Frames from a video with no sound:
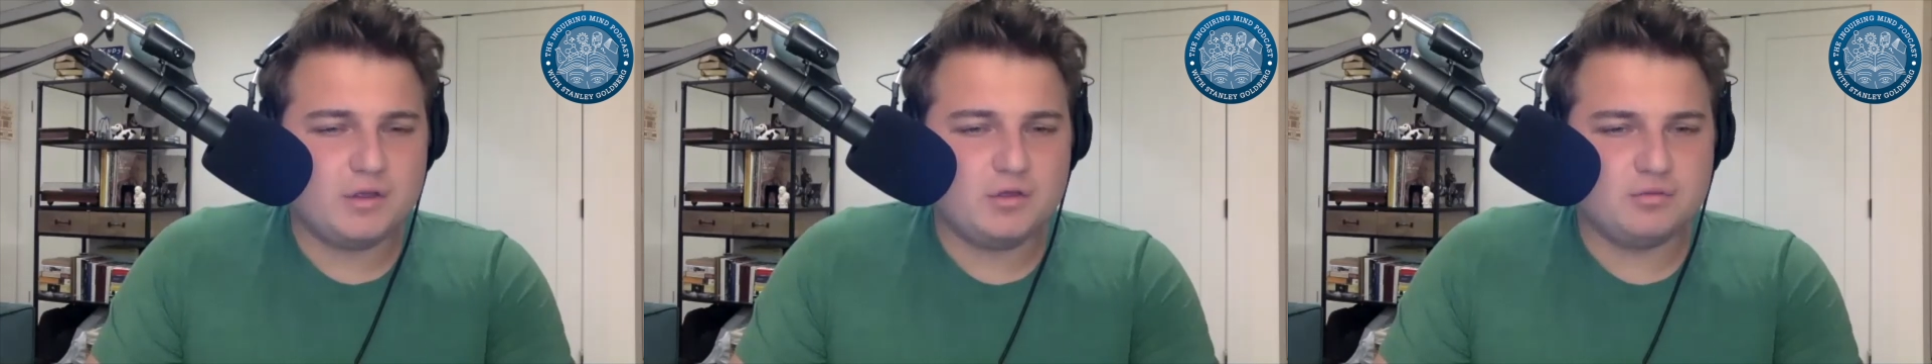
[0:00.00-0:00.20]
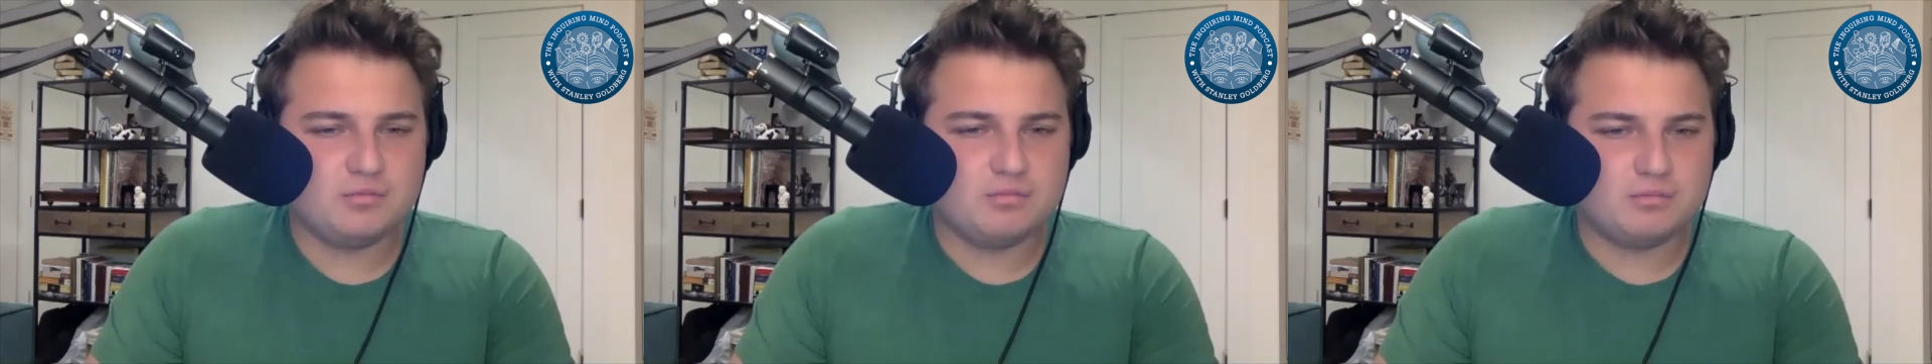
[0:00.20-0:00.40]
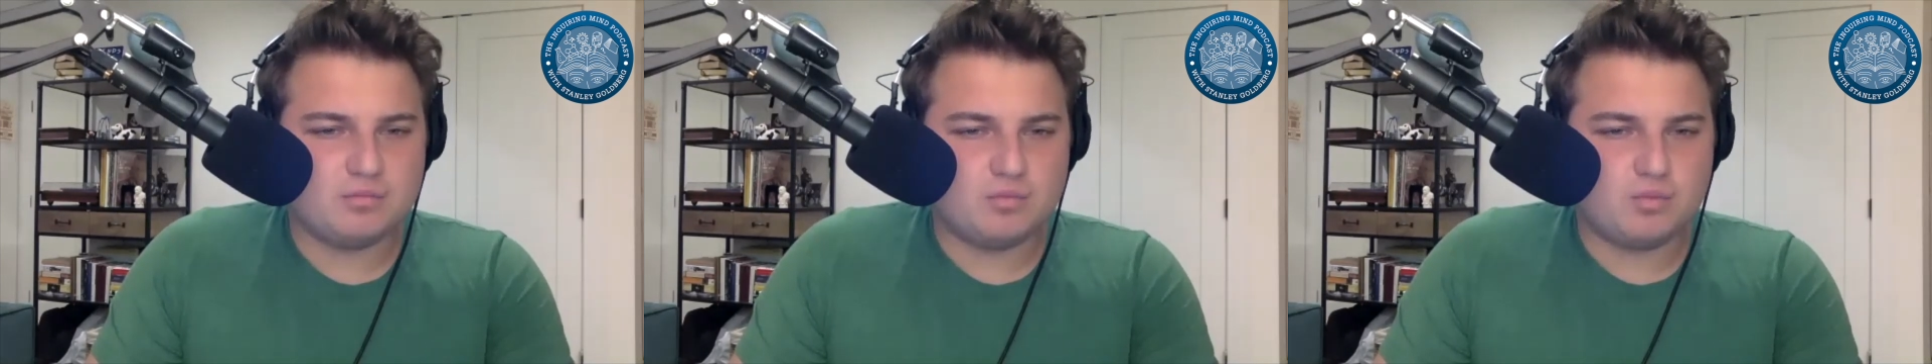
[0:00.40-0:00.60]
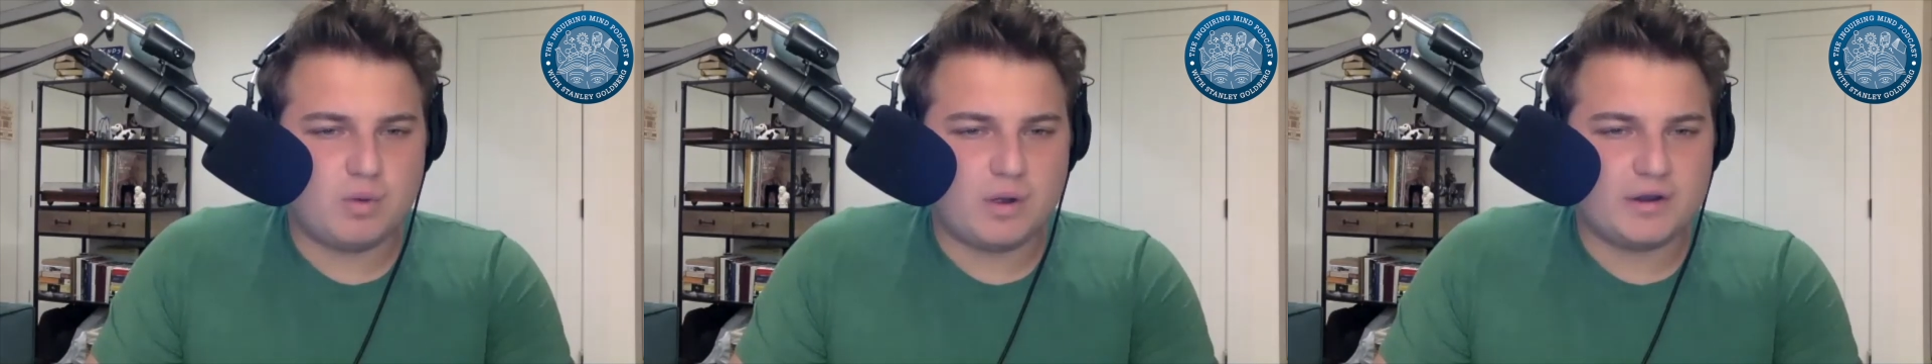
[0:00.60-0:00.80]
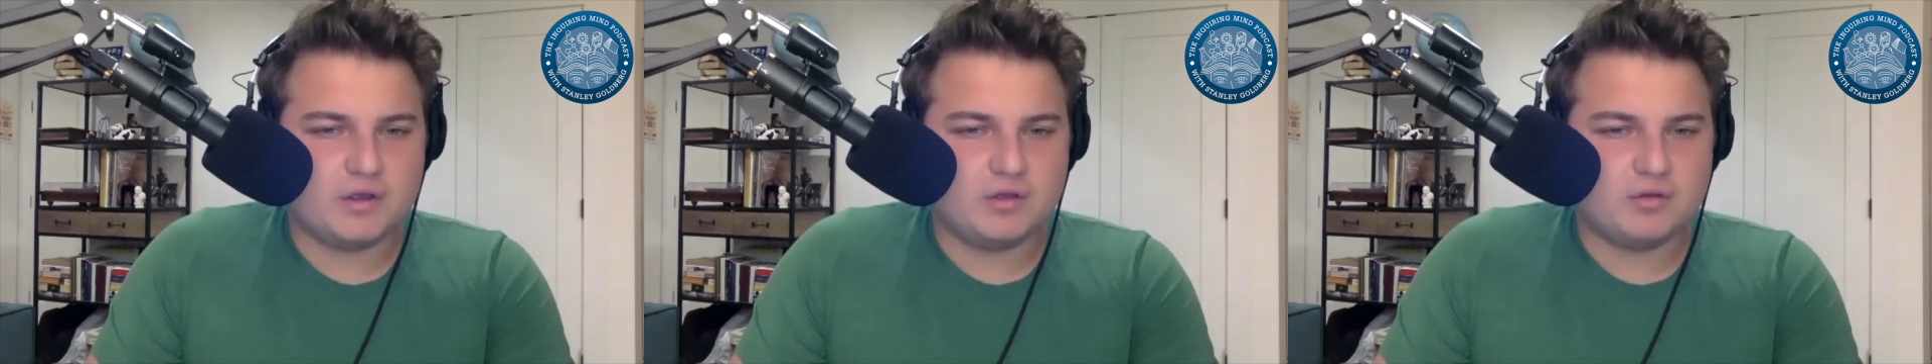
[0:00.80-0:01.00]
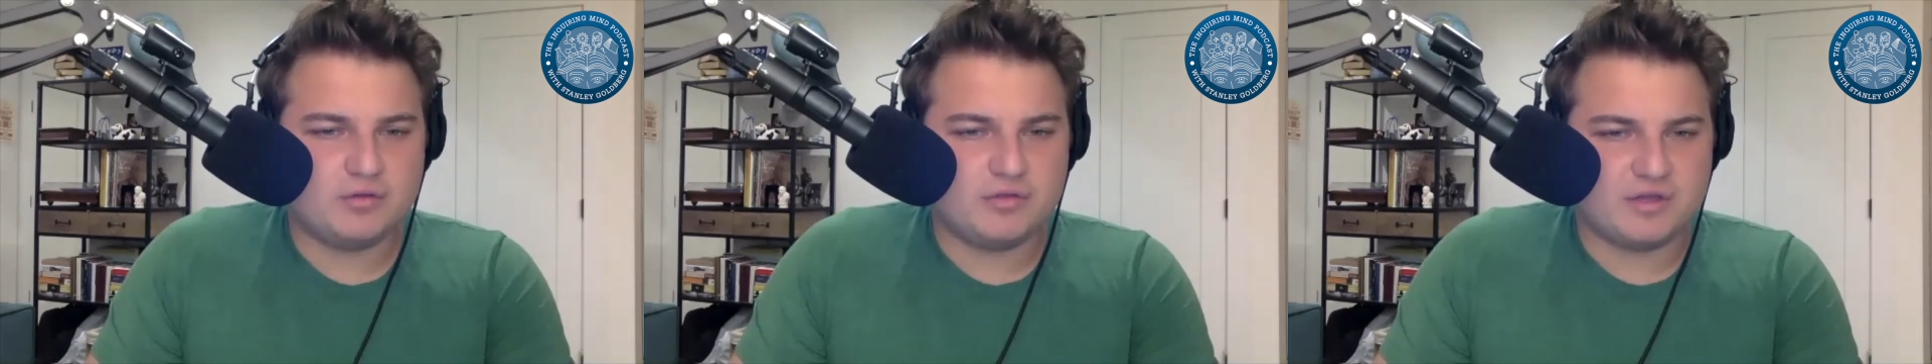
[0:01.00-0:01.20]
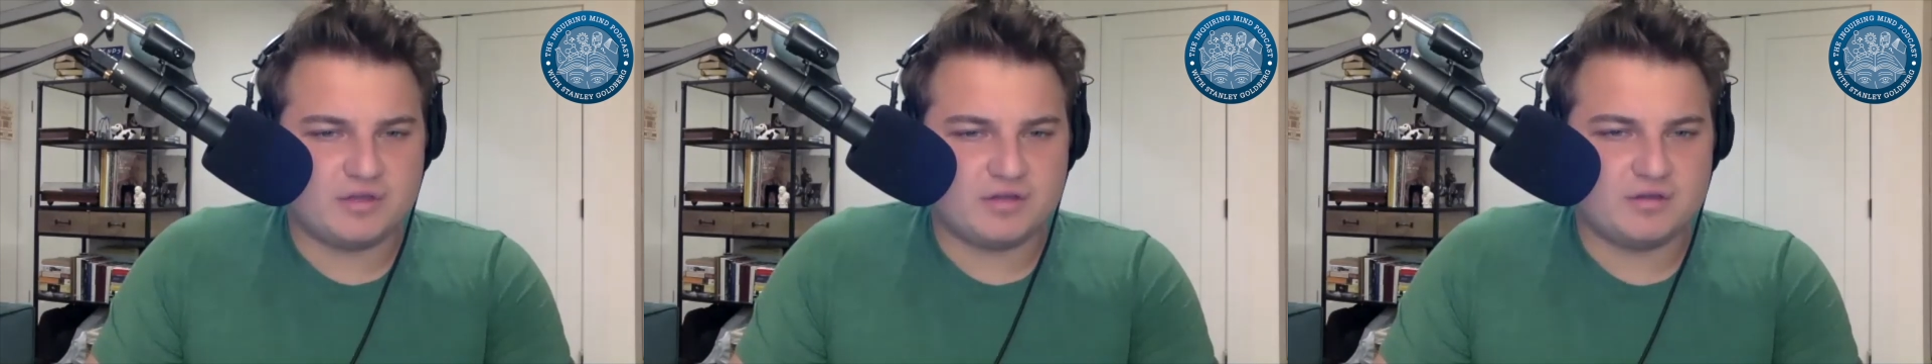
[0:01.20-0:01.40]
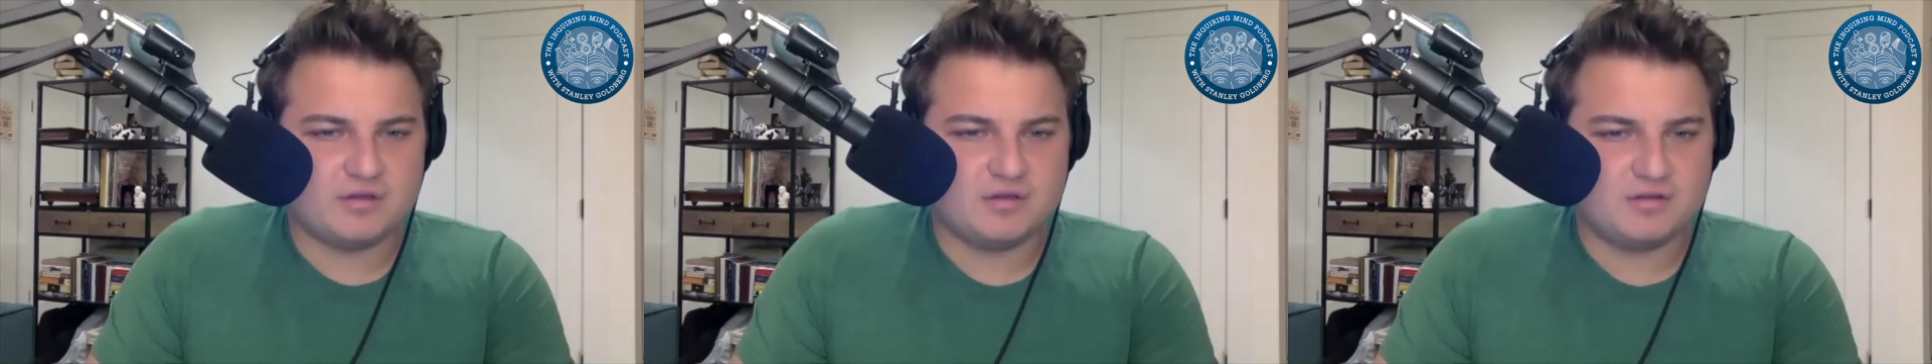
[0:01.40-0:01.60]
you think
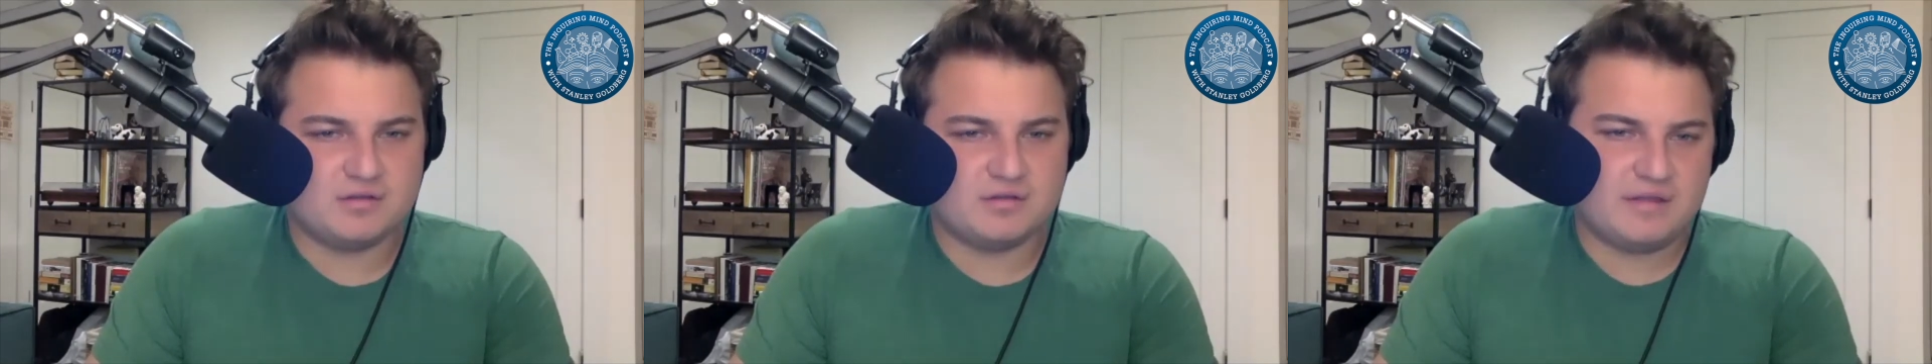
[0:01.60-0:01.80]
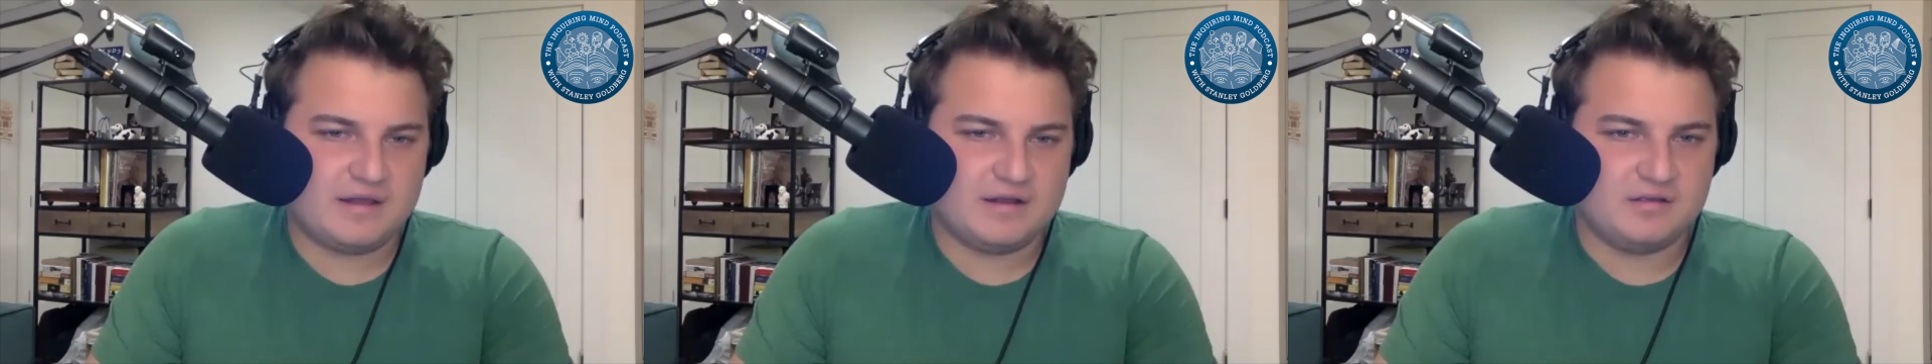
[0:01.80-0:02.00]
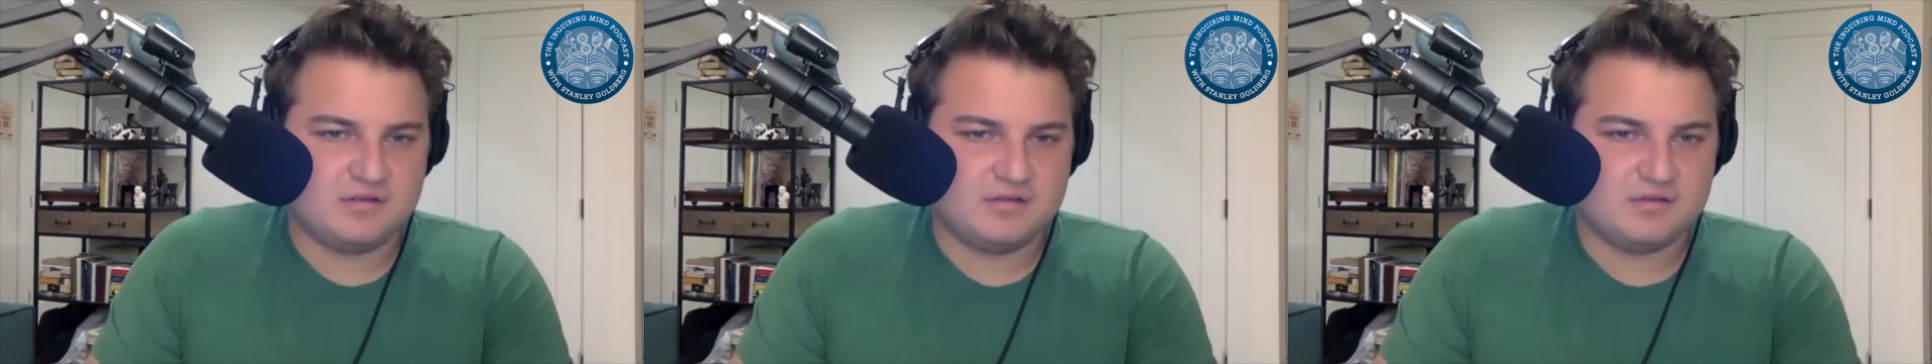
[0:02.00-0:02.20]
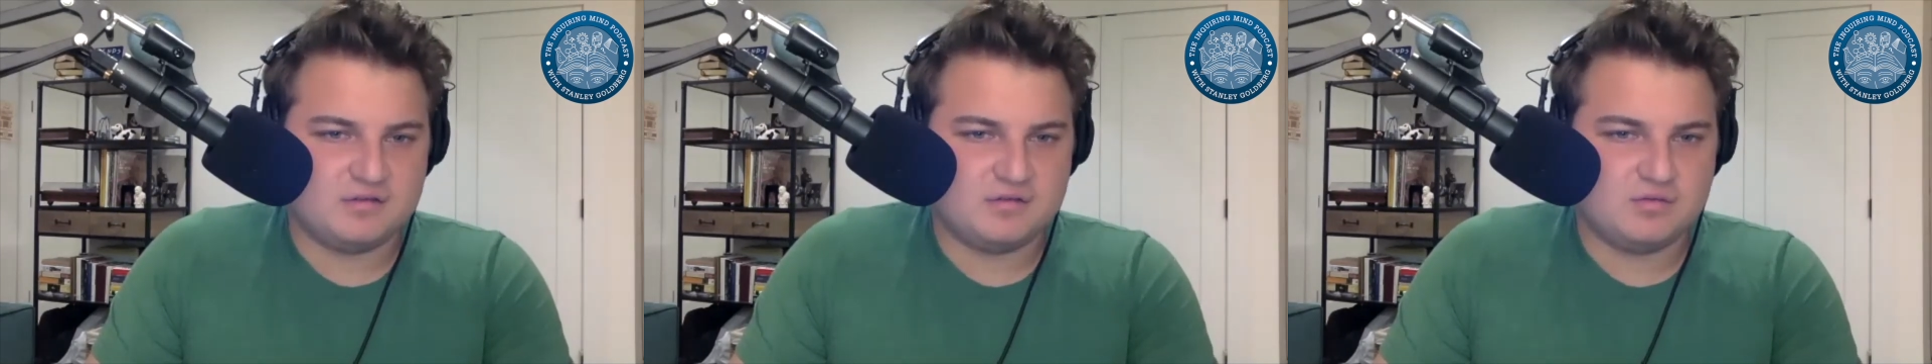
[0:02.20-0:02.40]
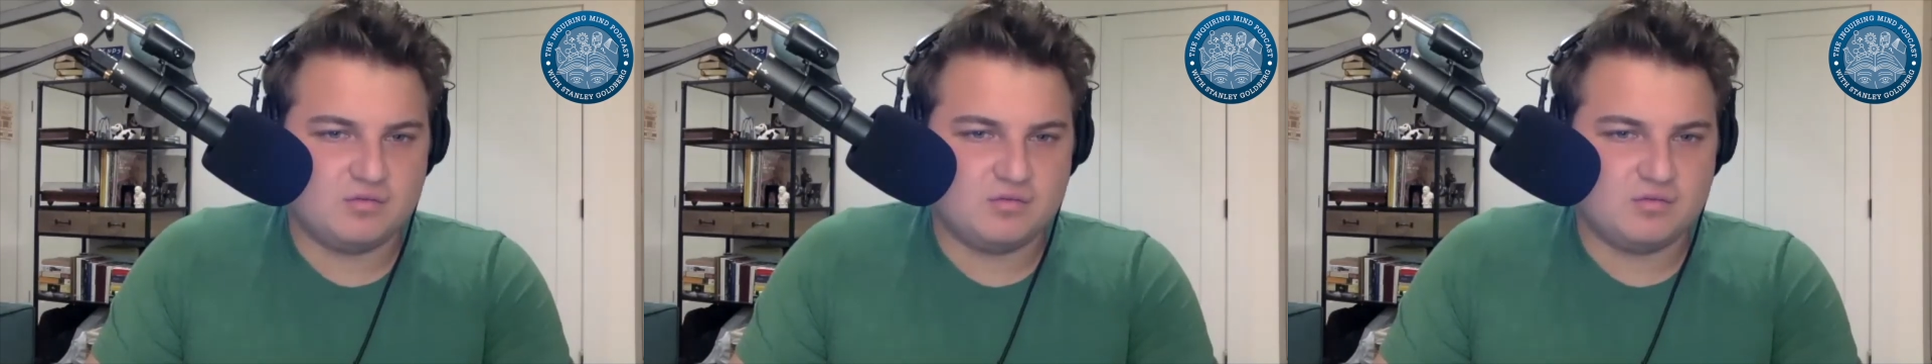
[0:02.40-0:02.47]
that is?